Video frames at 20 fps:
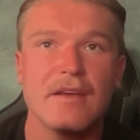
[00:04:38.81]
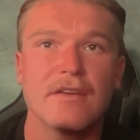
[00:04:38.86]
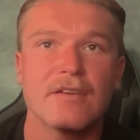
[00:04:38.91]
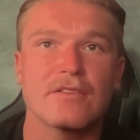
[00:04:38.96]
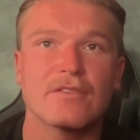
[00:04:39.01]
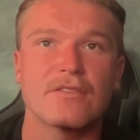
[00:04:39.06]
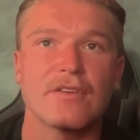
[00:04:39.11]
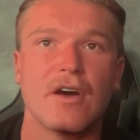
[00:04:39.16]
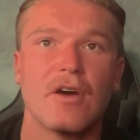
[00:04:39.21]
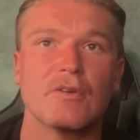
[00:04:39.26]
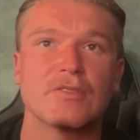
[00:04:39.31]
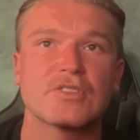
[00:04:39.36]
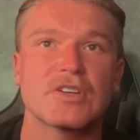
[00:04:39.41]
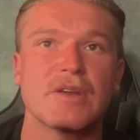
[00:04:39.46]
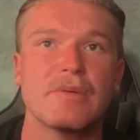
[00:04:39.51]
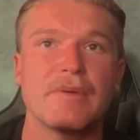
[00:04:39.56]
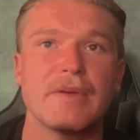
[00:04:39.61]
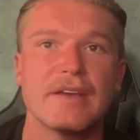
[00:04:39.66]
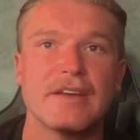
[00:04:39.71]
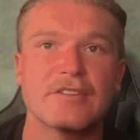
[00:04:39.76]
So it's going
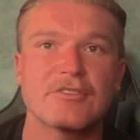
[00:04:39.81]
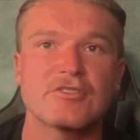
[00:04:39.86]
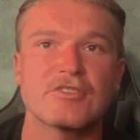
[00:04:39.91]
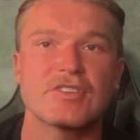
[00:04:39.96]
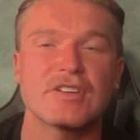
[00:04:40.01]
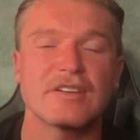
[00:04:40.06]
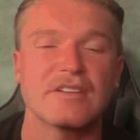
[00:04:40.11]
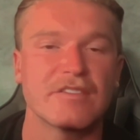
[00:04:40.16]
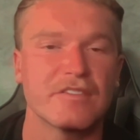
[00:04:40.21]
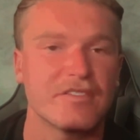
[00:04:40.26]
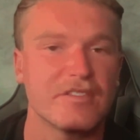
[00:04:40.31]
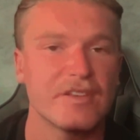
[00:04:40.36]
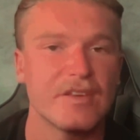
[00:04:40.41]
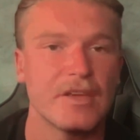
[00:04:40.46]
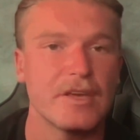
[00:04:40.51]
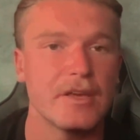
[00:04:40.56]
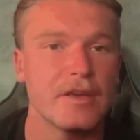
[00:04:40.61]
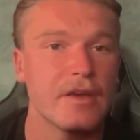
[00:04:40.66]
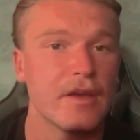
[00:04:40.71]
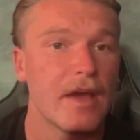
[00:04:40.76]
to be interesting to
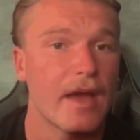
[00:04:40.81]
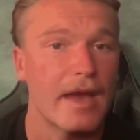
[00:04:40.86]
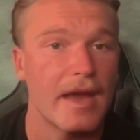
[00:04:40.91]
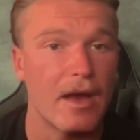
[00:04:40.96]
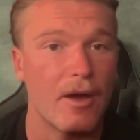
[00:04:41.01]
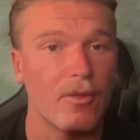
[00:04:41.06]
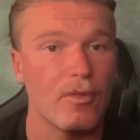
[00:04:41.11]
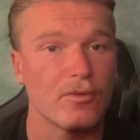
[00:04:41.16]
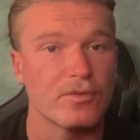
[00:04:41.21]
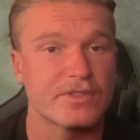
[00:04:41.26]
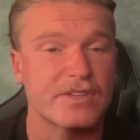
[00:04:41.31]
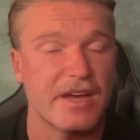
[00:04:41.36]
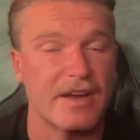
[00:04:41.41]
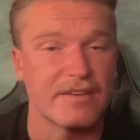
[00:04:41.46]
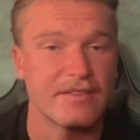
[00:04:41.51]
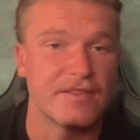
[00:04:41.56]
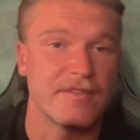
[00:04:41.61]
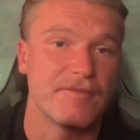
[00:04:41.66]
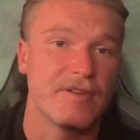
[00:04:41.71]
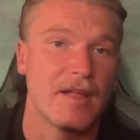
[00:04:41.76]
see how those
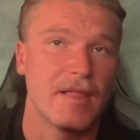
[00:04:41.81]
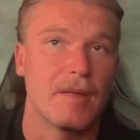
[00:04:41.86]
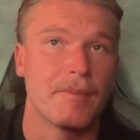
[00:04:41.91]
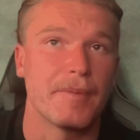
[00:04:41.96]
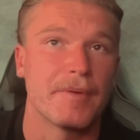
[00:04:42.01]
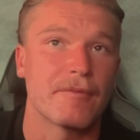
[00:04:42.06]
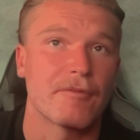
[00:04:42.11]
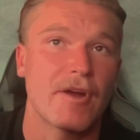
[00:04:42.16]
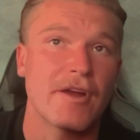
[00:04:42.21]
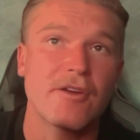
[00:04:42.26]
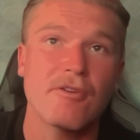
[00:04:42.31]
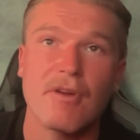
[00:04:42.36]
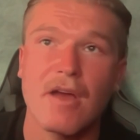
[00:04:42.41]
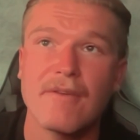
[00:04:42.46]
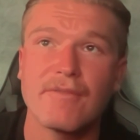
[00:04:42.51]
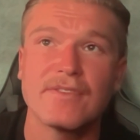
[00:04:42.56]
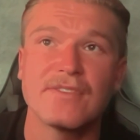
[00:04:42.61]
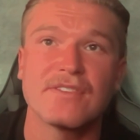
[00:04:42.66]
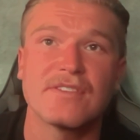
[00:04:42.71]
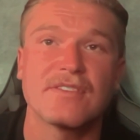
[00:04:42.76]
guys develop. And Ryker
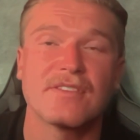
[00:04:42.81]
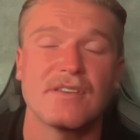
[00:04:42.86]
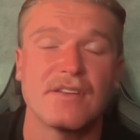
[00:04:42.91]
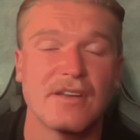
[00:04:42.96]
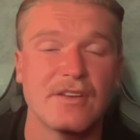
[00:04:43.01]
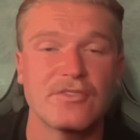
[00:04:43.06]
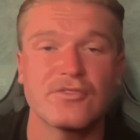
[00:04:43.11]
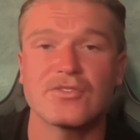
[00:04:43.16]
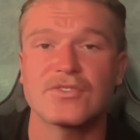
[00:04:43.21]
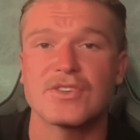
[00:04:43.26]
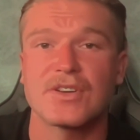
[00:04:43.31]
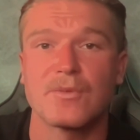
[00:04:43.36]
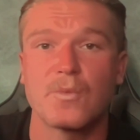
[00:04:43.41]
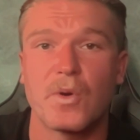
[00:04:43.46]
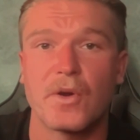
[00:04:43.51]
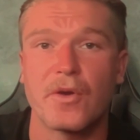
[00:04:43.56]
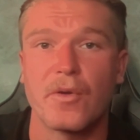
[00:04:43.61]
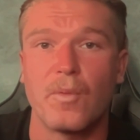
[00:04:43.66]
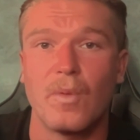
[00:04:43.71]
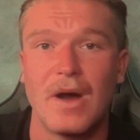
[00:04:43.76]
Evans is an interesting
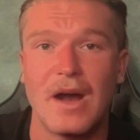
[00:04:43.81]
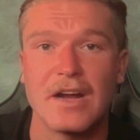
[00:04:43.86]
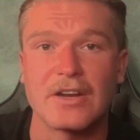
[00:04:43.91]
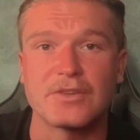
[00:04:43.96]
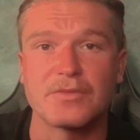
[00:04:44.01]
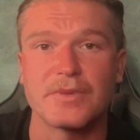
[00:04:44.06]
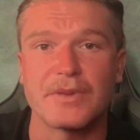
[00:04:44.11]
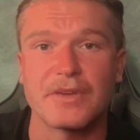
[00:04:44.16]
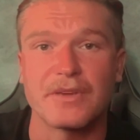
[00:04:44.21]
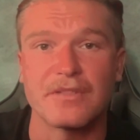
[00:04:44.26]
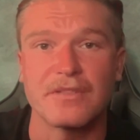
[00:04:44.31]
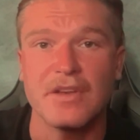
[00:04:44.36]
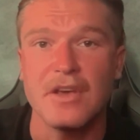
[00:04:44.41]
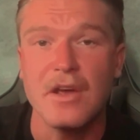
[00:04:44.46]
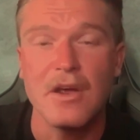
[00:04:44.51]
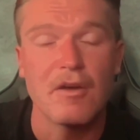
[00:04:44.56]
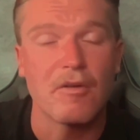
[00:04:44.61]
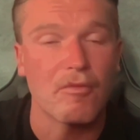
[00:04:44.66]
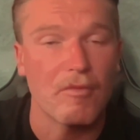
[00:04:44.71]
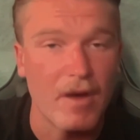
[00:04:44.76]
one to watch because
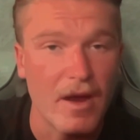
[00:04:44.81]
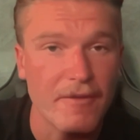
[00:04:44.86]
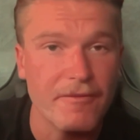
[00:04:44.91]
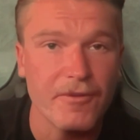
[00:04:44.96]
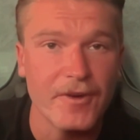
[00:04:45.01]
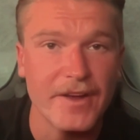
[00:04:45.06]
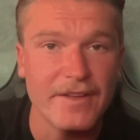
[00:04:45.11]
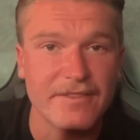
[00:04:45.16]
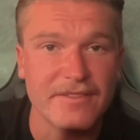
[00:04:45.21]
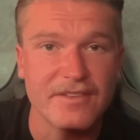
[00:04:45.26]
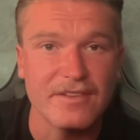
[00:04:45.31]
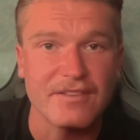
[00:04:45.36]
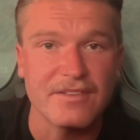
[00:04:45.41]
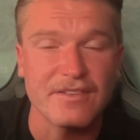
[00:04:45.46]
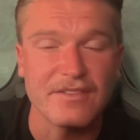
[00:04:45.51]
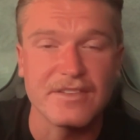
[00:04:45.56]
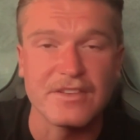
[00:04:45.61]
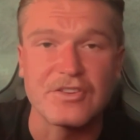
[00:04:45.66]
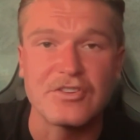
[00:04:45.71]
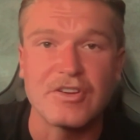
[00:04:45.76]
Ron Francis
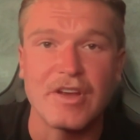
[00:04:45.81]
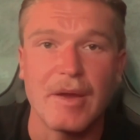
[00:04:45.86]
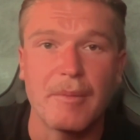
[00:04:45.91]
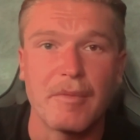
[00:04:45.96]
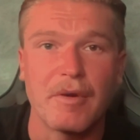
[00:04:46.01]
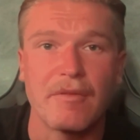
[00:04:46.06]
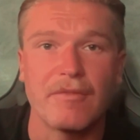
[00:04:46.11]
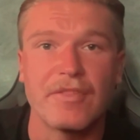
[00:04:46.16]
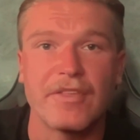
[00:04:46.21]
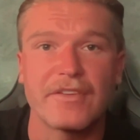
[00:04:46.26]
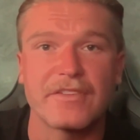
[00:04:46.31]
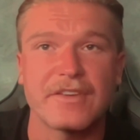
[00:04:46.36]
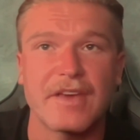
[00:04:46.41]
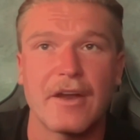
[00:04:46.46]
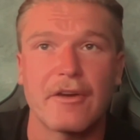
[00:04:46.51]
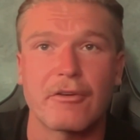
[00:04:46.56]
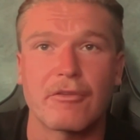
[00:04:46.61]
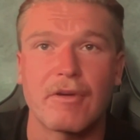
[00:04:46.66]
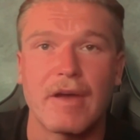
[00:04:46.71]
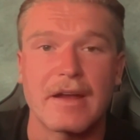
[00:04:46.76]
is the GM of the
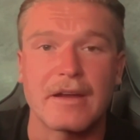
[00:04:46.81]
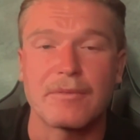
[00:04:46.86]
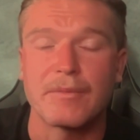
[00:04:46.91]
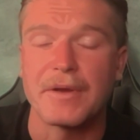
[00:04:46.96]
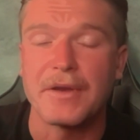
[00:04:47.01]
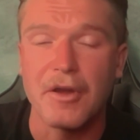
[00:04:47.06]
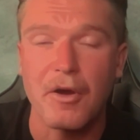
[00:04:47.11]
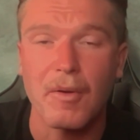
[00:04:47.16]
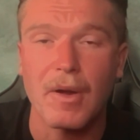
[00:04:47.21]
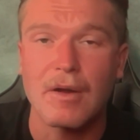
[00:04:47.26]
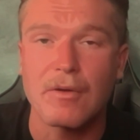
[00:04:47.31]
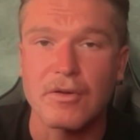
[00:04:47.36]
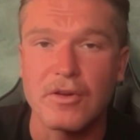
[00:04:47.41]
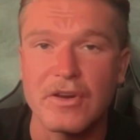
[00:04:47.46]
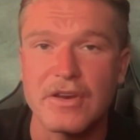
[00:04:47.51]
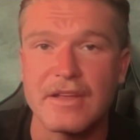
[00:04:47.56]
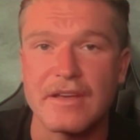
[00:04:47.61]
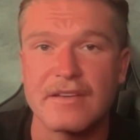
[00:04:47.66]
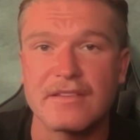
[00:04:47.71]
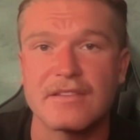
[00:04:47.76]
Seattle Kraken. We know how
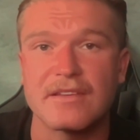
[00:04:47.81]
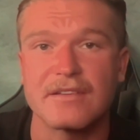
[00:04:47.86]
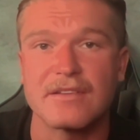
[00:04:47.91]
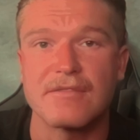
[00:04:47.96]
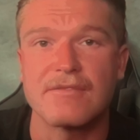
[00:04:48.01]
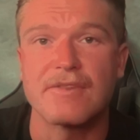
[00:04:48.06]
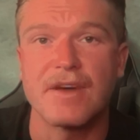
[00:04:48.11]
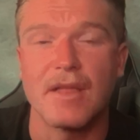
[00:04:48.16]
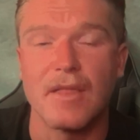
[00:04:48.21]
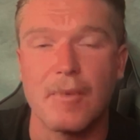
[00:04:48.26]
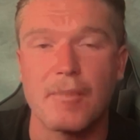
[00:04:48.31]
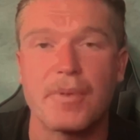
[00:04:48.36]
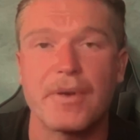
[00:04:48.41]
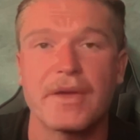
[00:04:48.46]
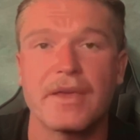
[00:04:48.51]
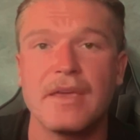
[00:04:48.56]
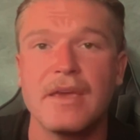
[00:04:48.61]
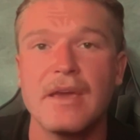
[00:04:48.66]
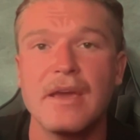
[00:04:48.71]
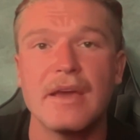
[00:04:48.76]
good he is at
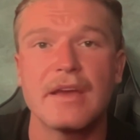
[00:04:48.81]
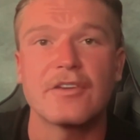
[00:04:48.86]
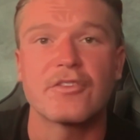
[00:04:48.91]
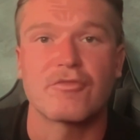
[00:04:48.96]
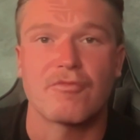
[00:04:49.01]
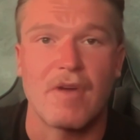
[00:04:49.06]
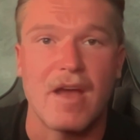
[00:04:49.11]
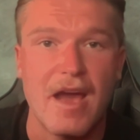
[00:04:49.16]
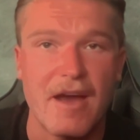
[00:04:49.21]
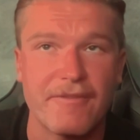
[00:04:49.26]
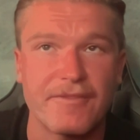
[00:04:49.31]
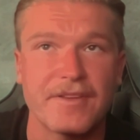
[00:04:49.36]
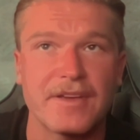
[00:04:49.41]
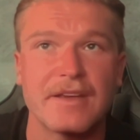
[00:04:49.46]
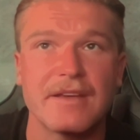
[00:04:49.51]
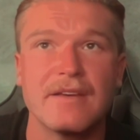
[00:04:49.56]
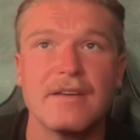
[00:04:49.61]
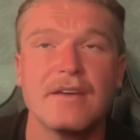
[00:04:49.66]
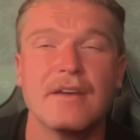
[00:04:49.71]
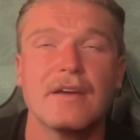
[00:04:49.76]
developing,
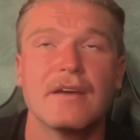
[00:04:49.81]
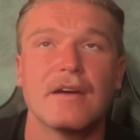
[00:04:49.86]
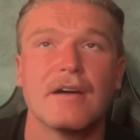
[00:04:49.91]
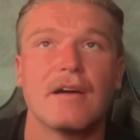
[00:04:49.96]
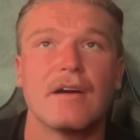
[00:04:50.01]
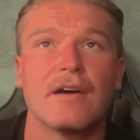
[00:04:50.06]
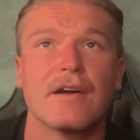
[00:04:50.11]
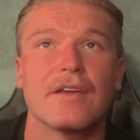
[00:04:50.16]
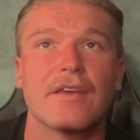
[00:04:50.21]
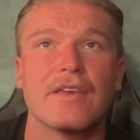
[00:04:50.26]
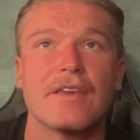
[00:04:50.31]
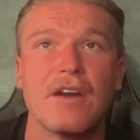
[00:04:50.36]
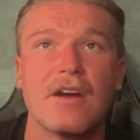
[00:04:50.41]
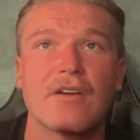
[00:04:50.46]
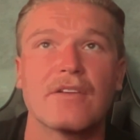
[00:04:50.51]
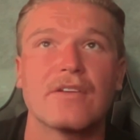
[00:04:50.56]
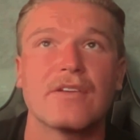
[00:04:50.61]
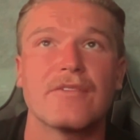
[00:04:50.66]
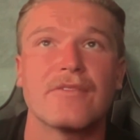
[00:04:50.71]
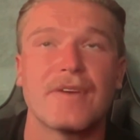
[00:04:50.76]
drafting, uh,
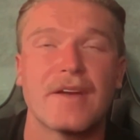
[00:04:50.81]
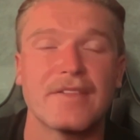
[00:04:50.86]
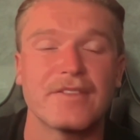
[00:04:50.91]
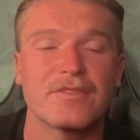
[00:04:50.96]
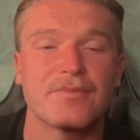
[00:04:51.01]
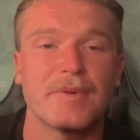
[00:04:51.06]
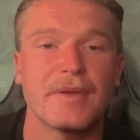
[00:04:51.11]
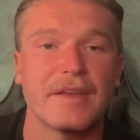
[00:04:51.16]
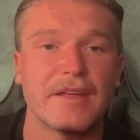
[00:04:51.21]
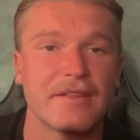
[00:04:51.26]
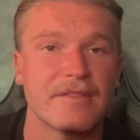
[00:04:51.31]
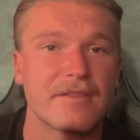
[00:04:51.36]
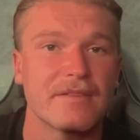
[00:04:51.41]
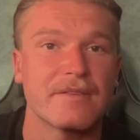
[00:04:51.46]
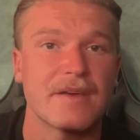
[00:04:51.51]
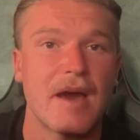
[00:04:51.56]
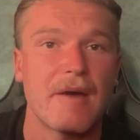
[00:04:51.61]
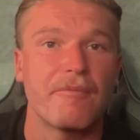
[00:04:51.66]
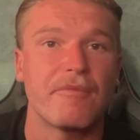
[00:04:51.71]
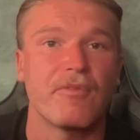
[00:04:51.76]
young defenseman into
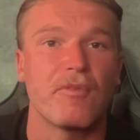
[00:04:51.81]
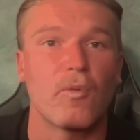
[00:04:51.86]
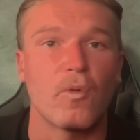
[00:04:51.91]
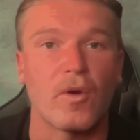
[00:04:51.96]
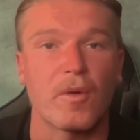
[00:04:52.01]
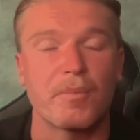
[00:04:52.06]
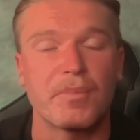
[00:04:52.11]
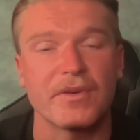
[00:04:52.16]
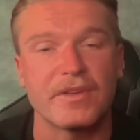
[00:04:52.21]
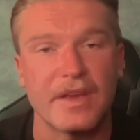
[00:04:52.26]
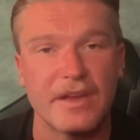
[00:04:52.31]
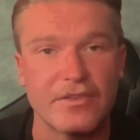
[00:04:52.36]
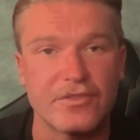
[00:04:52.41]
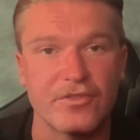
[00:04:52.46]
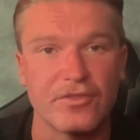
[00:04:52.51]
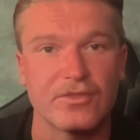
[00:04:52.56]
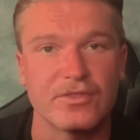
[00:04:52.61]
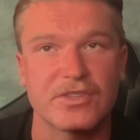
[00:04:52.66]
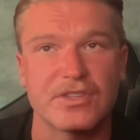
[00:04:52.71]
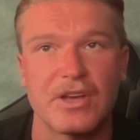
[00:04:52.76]
top four
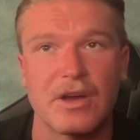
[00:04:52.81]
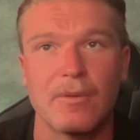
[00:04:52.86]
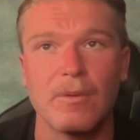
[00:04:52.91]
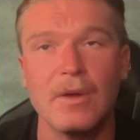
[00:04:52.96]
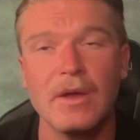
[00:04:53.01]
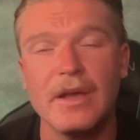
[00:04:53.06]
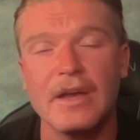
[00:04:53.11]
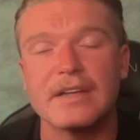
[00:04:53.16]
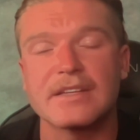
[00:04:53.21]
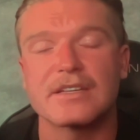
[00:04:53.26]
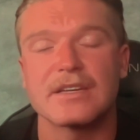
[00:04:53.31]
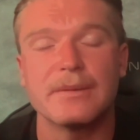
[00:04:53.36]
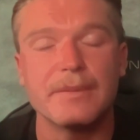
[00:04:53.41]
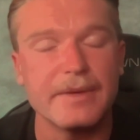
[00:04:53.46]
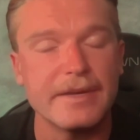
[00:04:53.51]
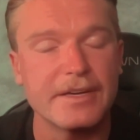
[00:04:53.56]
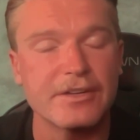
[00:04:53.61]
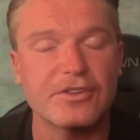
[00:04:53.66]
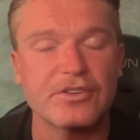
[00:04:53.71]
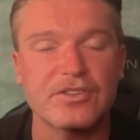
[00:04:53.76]
potential. So it's going to
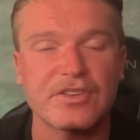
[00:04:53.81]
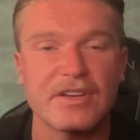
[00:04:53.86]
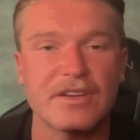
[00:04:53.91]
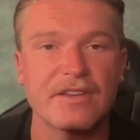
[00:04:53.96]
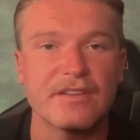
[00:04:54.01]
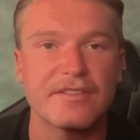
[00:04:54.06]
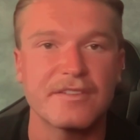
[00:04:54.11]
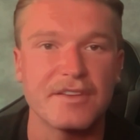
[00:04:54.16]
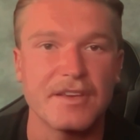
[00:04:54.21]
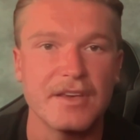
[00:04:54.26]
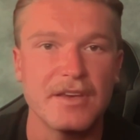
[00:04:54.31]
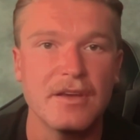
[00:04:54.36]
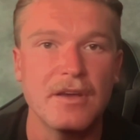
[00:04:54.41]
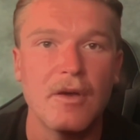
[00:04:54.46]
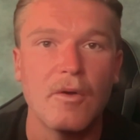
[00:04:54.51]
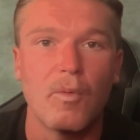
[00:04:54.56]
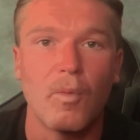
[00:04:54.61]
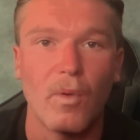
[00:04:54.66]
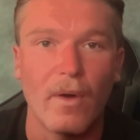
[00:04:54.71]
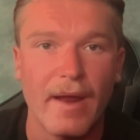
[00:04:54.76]
be interesting to see
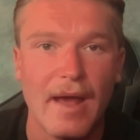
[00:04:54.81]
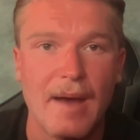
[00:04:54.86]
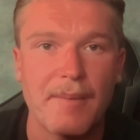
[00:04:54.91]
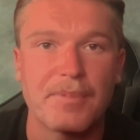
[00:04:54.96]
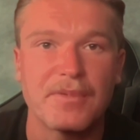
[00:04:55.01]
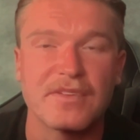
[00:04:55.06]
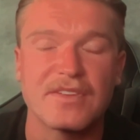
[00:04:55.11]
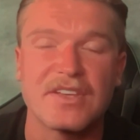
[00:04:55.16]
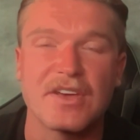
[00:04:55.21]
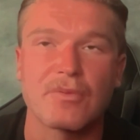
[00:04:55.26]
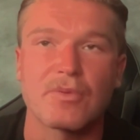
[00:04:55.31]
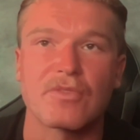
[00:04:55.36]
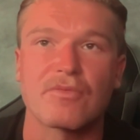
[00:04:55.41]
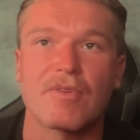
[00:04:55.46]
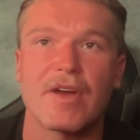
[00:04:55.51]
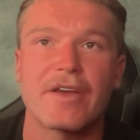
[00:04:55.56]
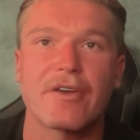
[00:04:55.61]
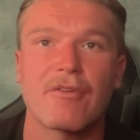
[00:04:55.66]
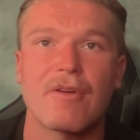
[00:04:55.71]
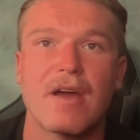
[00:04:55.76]
what happens there with
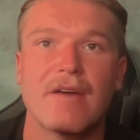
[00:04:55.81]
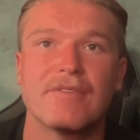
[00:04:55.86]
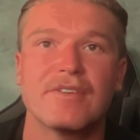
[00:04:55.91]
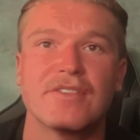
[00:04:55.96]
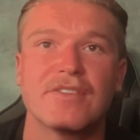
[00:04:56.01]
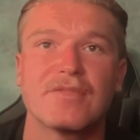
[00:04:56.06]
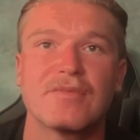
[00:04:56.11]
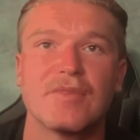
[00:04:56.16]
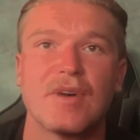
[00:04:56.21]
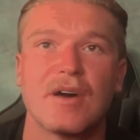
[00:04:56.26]
Ryker Evans.